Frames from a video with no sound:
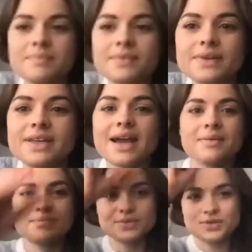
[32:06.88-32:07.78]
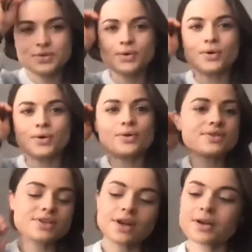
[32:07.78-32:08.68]
Yeah, sure.
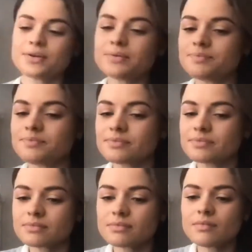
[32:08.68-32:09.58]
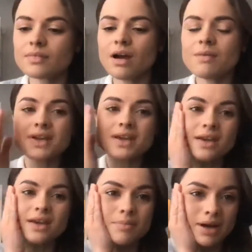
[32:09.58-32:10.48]
So I'm thinking
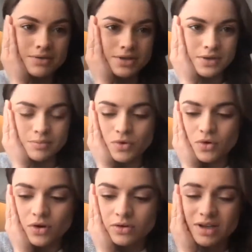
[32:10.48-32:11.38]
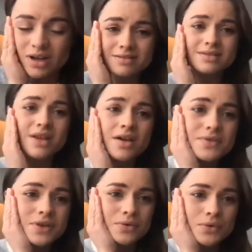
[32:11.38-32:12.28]
about doing more online stuff,
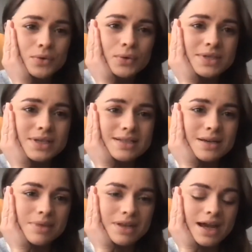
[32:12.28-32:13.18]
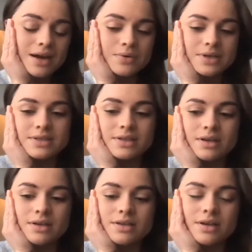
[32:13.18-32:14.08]
so courses. I mean, now is
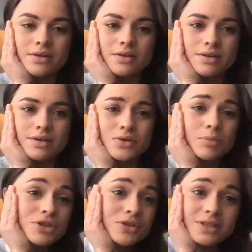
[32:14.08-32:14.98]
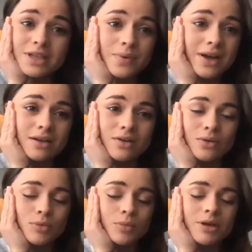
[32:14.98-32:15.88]
an opportunity when a lot
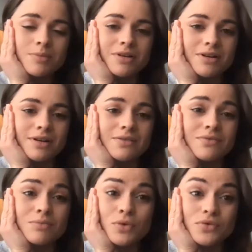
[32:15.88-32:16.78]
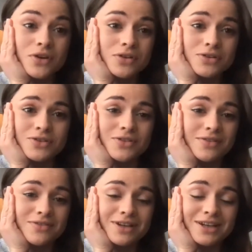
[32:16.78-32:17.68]
more people are even more focused on their
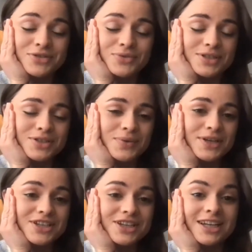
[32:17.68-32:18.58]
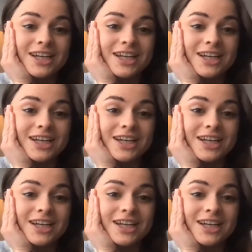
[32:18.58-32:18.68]
financial situation